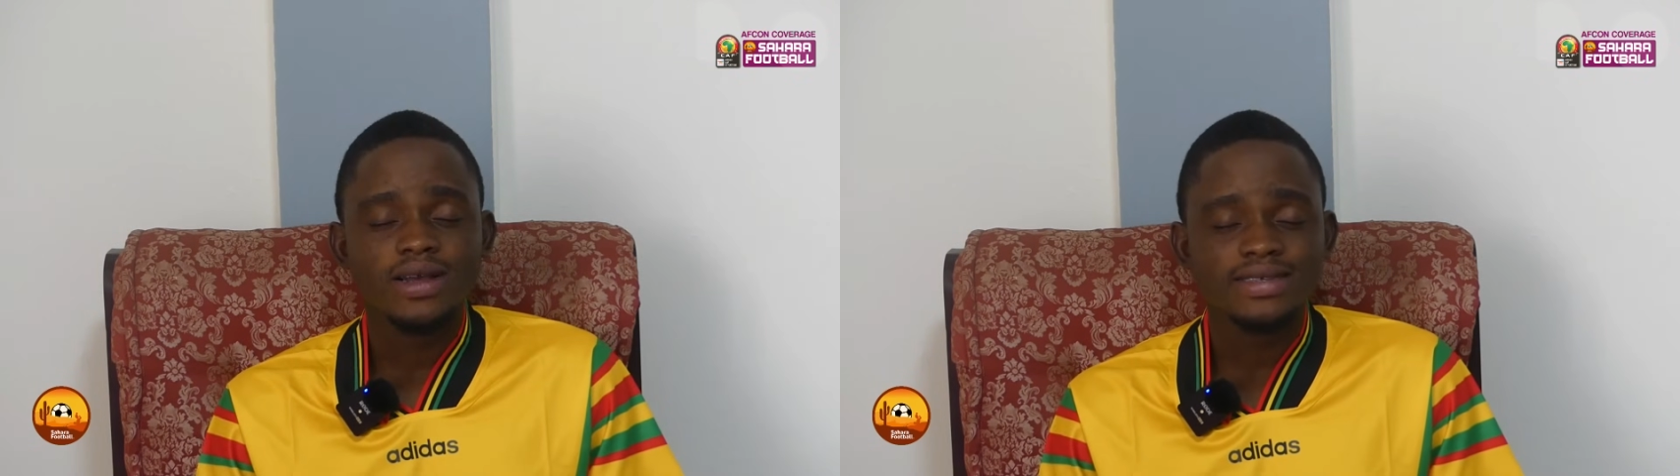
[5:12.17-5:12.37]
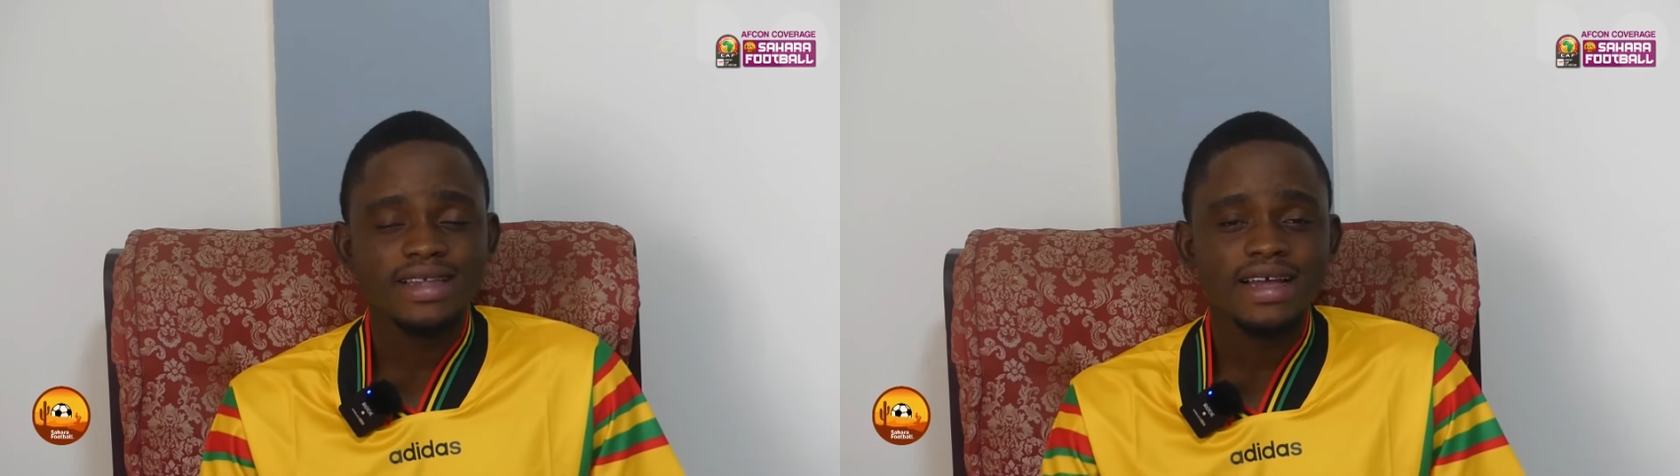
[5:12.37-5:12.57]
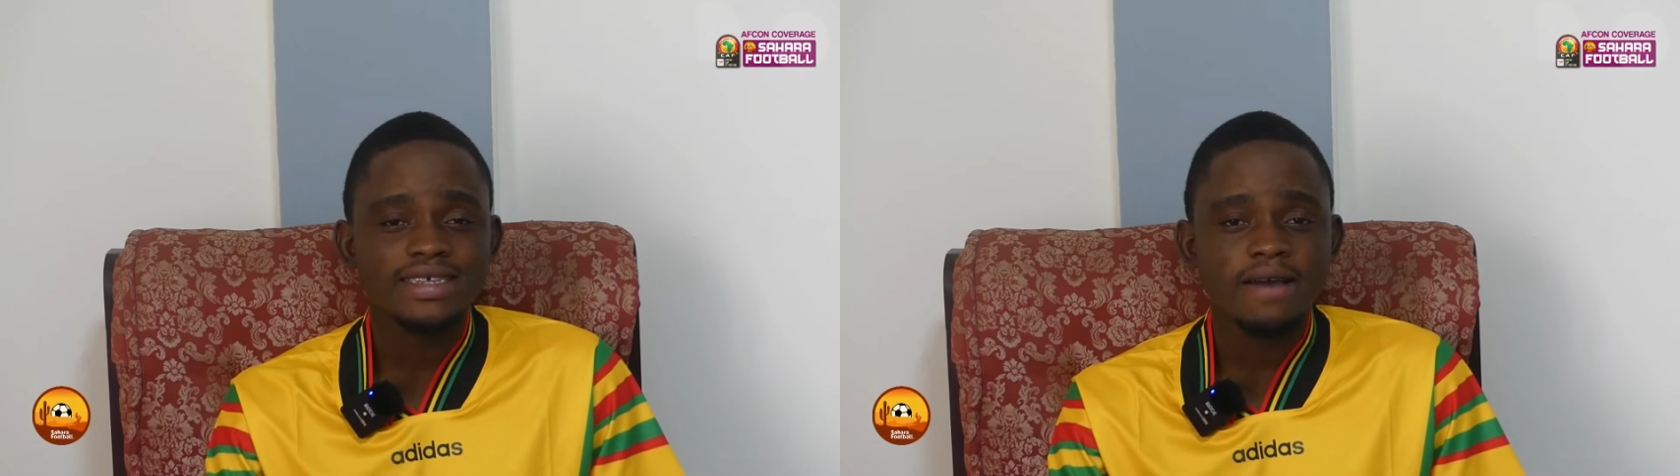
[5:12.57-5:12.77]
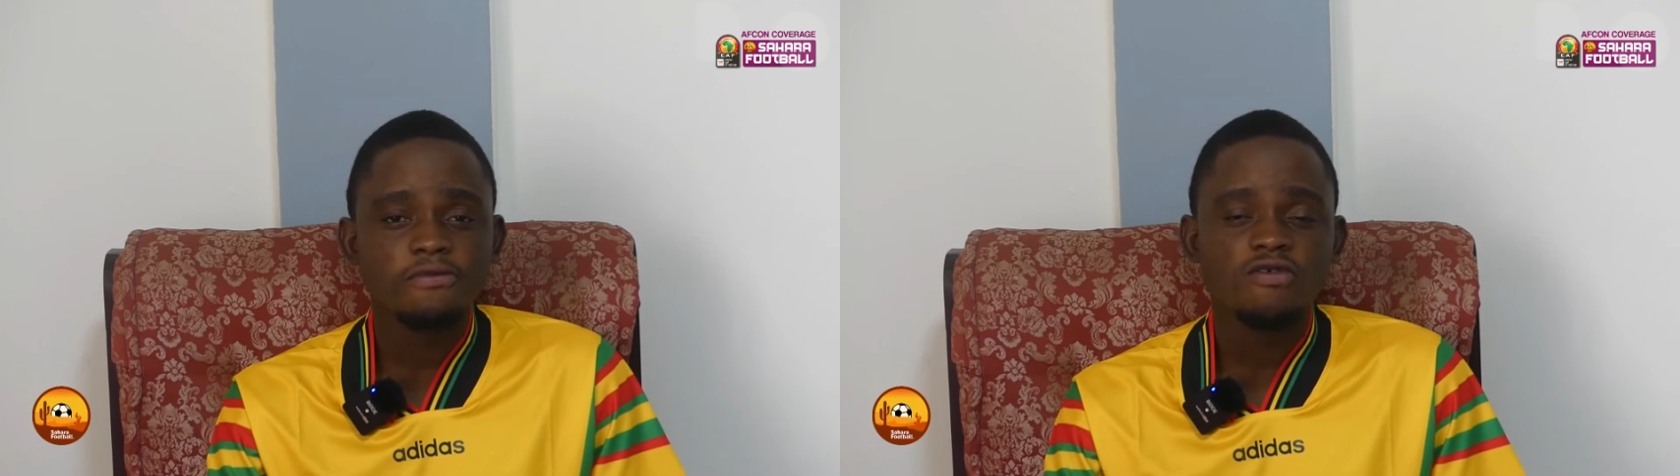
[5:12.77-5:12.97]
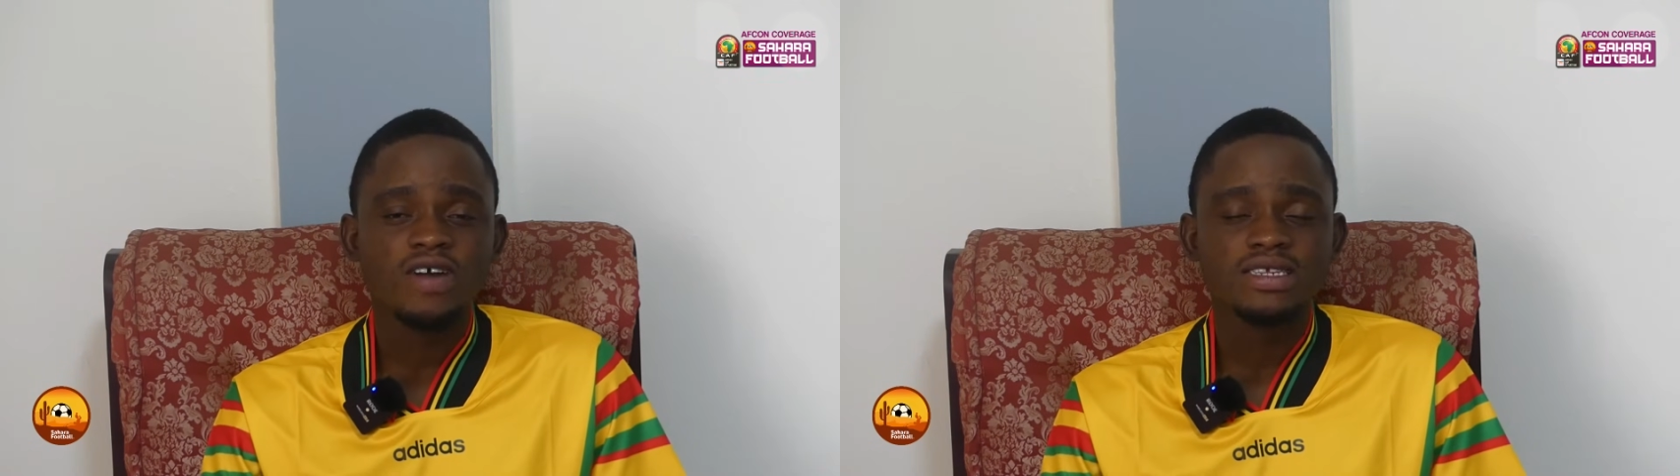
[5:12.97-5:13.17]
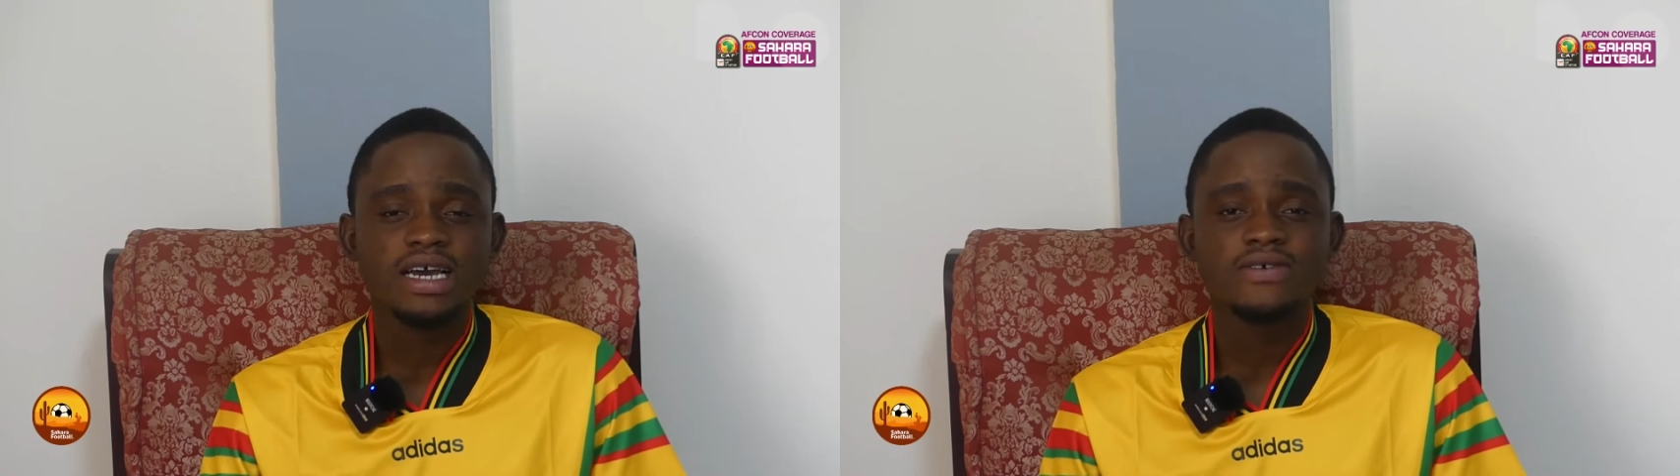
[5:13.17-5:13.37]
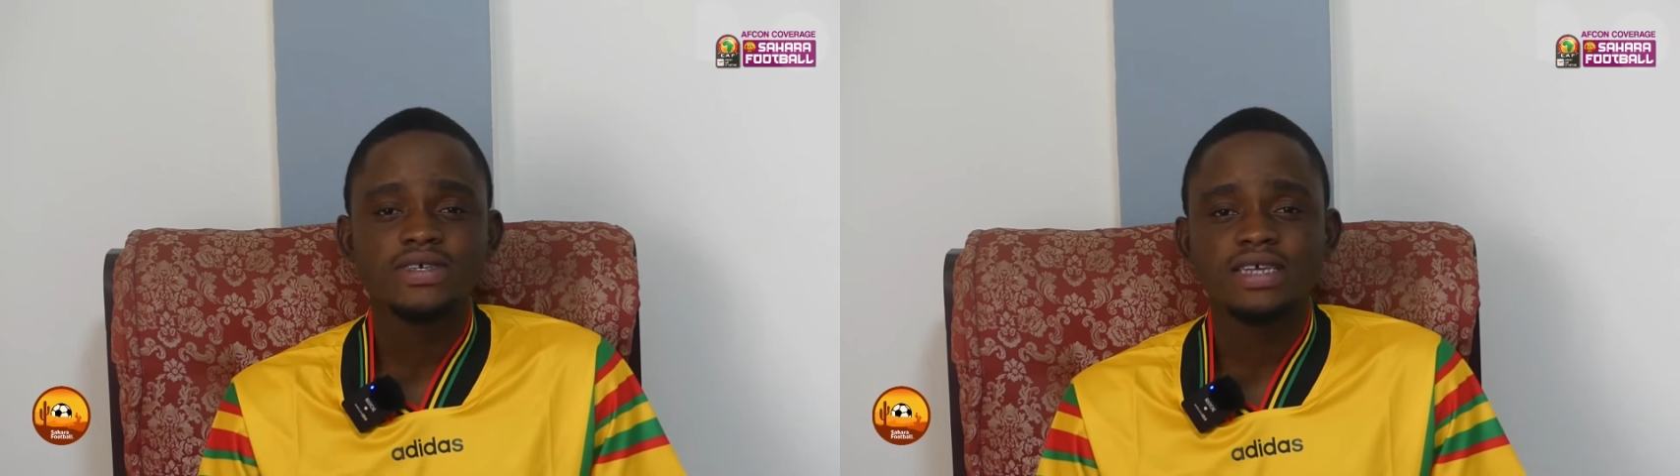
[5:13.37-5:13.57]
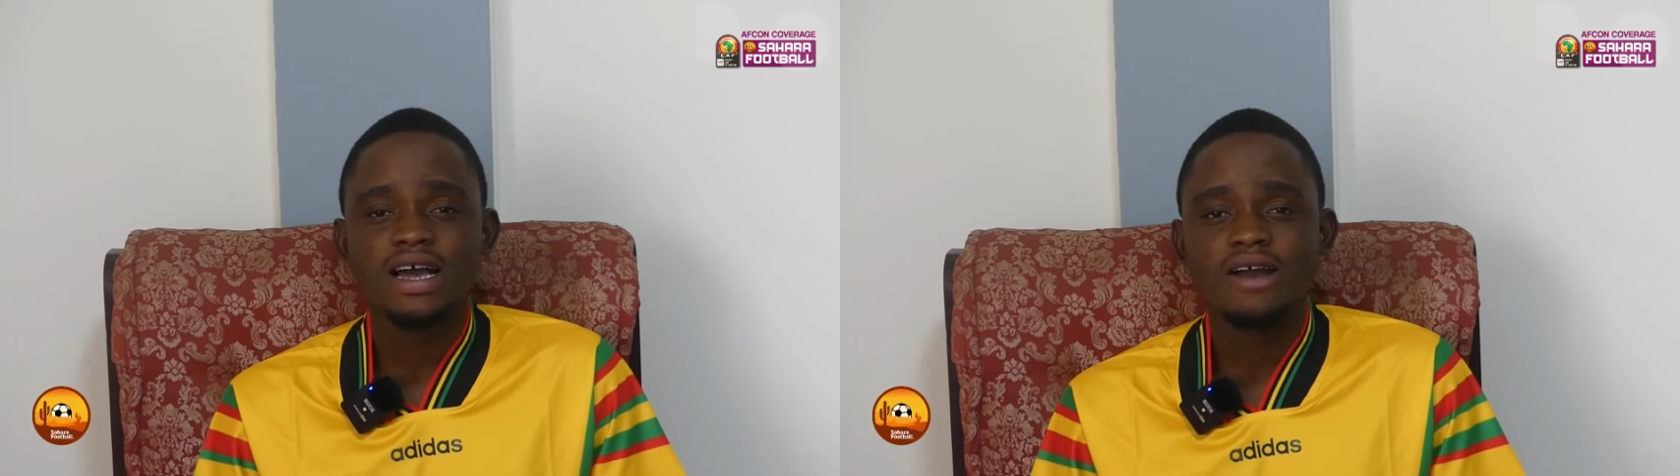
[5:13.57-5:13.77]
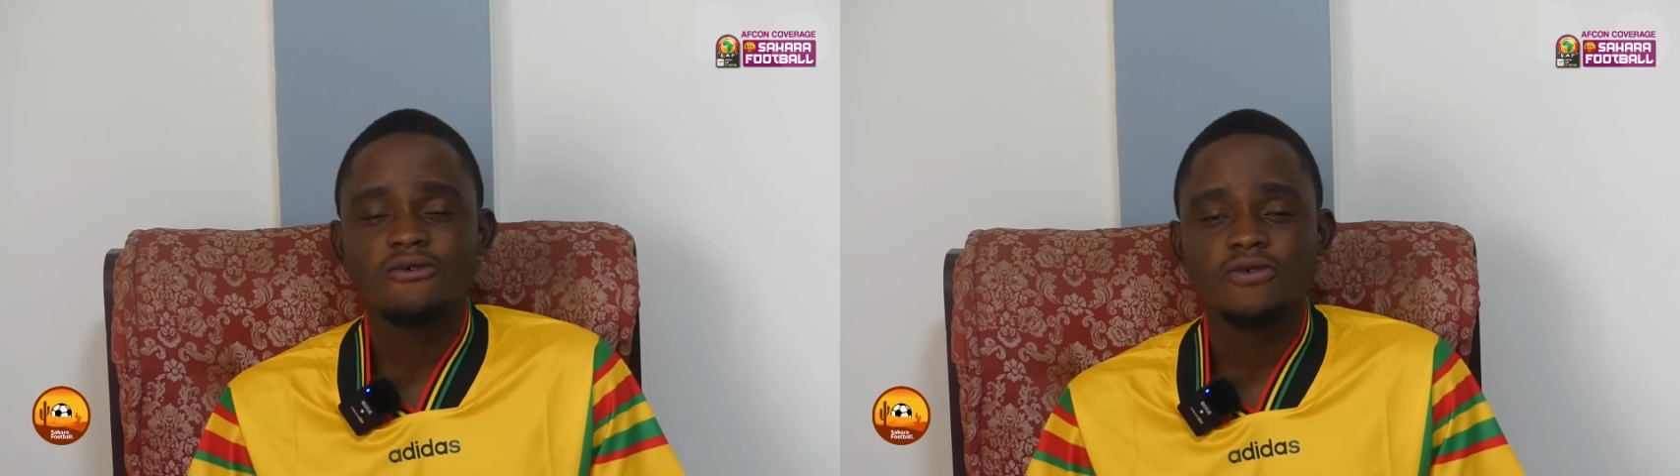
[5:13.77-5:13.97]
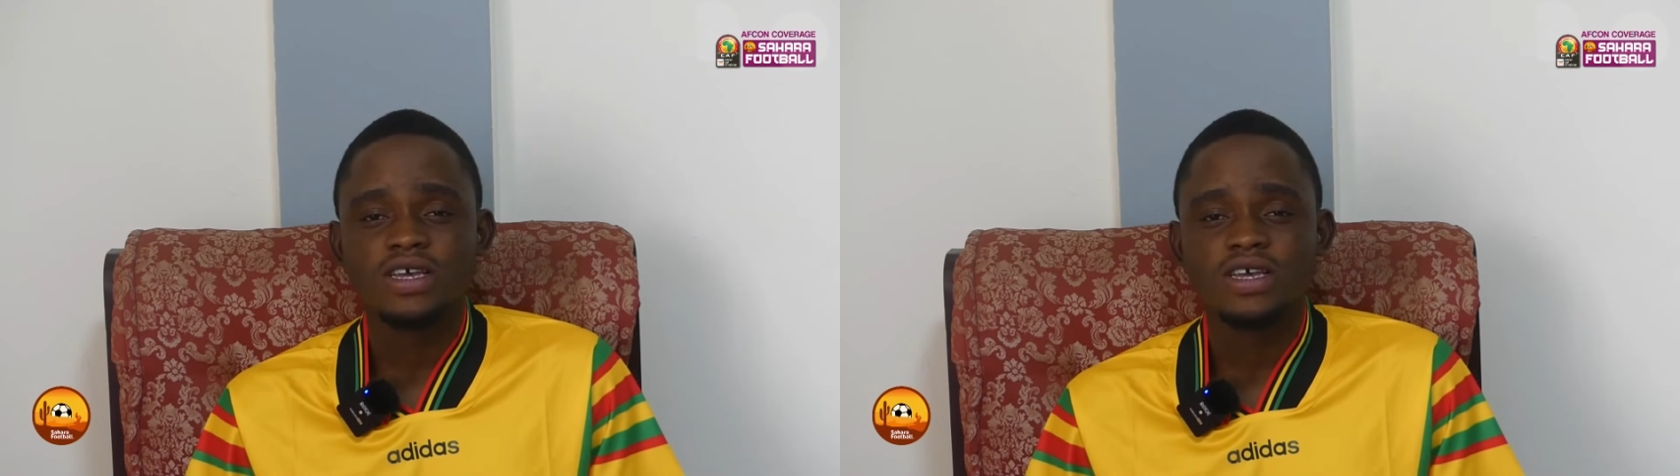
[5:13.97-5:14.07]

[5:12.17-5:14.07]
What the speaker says: start Abdul Fattah Isahaku.